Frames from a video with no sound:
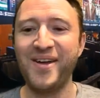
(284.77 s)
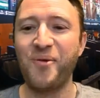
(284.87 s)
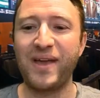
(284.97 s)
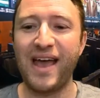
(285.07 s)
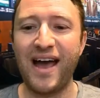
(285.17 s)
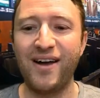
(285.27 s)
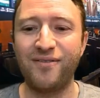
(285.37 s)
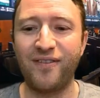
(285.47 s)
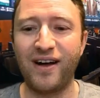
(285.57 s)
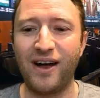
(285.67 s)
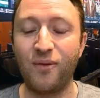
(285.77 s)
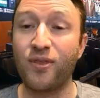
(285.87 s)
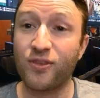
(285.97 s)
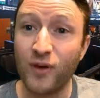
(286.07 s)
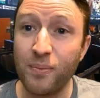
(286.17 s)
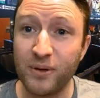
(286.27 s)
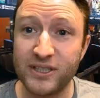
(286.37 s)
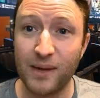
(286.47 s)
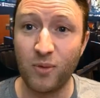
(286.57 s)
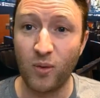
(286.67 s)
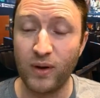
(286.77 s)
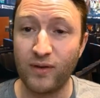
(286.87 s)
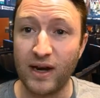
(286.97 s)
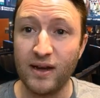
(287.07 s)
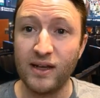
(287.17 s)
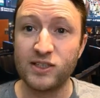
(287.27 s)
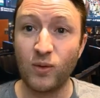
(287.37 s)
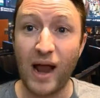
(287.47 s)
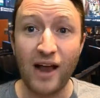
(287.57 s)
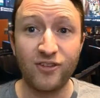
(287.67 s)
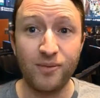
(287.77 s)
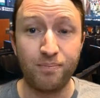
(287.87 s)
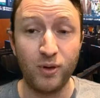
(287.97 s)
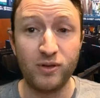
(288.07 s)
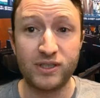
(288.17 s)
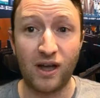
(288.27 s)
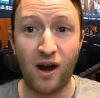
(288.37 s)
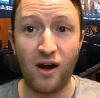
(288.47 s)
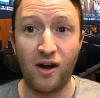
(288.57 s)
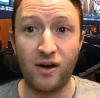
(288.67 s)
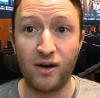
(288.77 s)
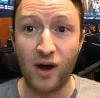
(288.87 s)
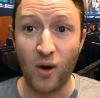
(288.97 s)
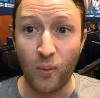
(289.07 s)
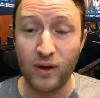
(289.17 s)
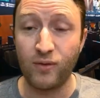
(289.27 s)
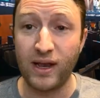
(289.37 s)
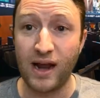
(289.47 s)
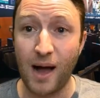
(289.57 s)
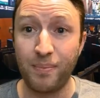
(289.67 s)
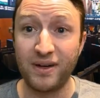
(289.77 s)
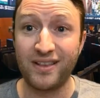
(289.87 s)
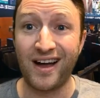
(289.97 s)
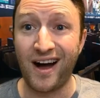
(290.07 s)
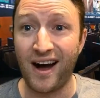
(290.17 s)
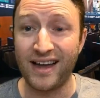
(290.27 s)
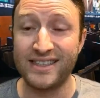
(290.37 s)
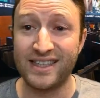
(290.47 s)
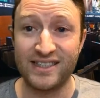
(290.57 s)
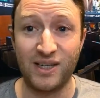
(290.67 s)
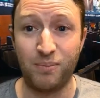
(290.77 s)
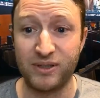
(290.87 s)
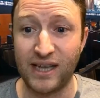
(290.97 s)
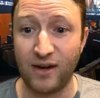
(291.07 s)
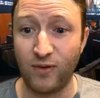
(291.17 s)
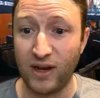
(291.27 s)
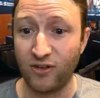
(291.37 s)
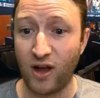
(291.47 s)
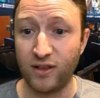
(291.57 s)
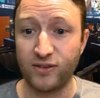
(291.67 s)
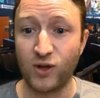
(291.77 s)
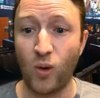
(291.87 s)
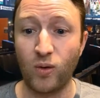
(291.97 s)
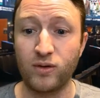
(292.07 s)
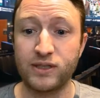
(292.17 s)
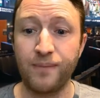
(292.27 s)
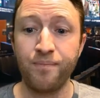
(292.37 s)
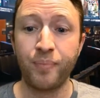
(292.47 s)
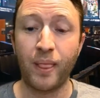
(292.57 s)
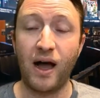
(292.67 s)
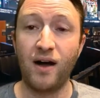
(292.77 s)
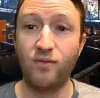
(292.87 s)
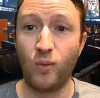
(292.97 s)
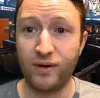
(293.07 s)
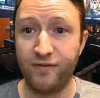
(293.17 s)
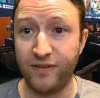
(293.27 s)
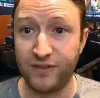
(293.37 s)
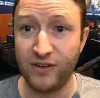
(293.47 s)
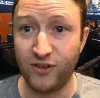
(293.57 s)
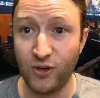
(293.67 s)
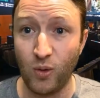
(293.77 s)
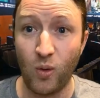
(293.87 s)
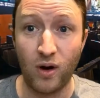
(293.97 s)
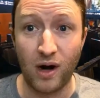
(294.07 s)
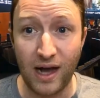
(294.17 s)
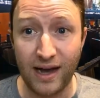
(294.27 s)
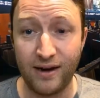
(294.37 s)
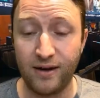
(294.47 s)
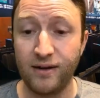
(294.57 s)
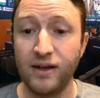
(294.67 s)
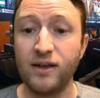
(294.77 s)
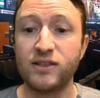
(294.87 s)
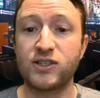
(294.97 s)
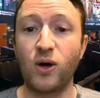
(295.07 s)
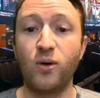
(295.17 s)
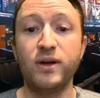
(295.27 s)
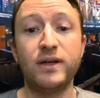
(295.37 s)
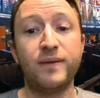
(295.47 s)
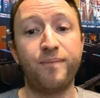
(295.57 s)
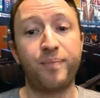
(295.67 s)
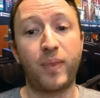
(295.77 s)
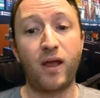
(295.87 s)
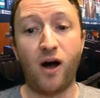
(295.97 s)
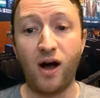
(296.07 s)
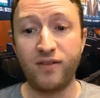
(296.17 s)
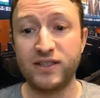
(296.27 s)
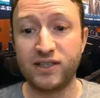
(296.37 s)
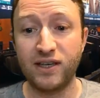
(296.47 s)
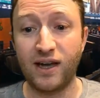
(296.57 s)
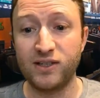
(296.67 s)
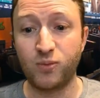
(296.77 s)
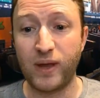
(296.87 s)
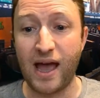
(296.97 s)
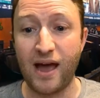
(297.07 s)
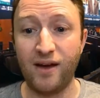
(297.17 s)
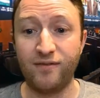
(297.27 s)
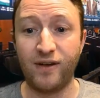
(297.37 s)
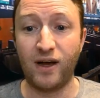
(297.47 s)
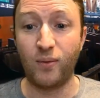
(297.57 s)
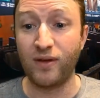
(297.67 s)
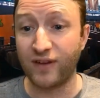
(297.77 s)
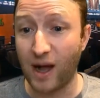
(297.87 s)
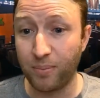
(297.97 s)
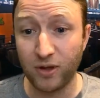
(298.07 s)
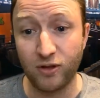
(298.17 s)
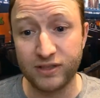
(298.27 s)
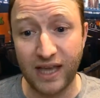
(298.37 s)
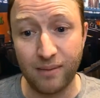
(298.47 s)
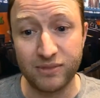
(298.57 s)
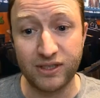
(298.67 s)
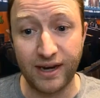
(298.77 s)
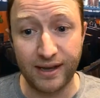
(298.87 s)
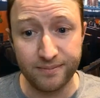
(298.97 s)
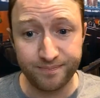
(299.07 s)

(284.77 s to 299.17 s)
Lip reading: We have 3% more win rate. So it actually boosts our win rate up into the high 60% range on the totals of 152 or higher. So obviously, guys, we have a couple of those games today.